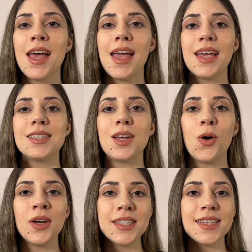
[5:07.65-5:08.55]
and
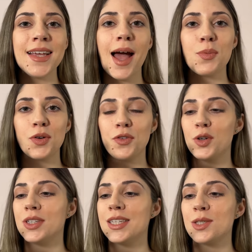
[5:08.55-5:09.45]
honestly I prefer
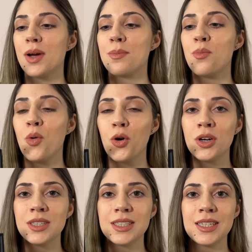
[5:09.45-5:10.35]
this one
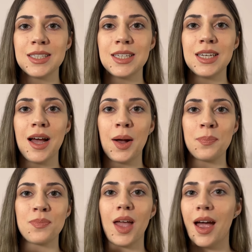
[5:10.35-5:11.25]
more than the
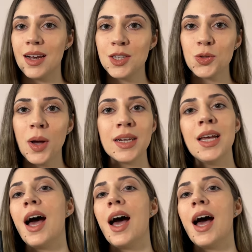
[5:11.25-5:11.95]
um, Eilish one.